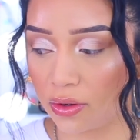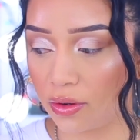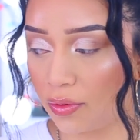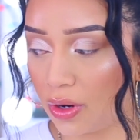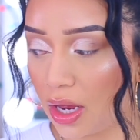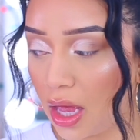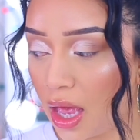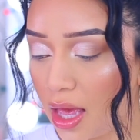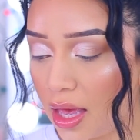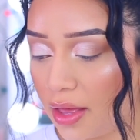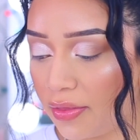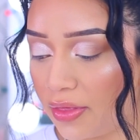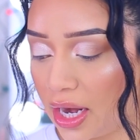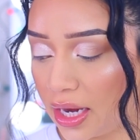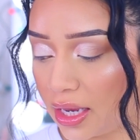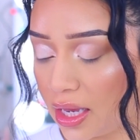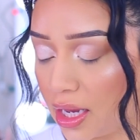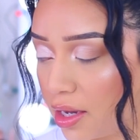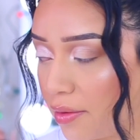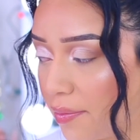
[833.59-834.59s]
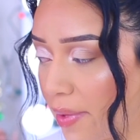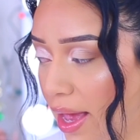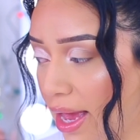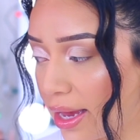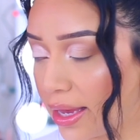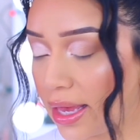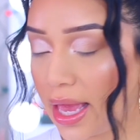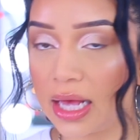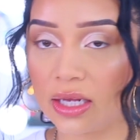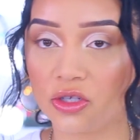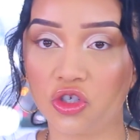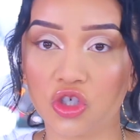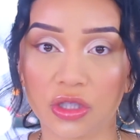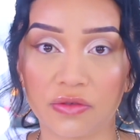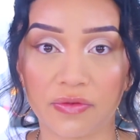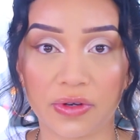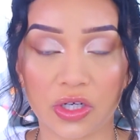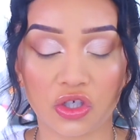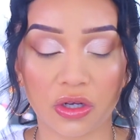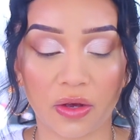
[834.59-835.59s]
and then I can come back and
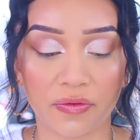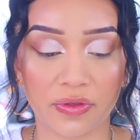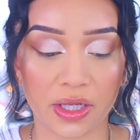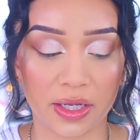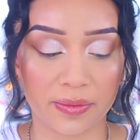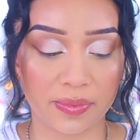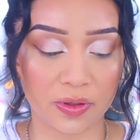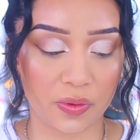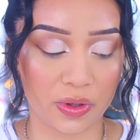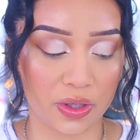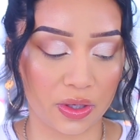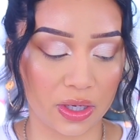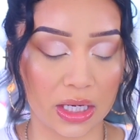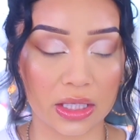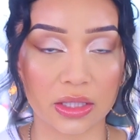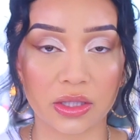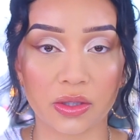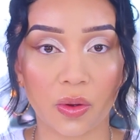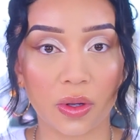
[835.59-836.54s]
just finish off the lips with you guys.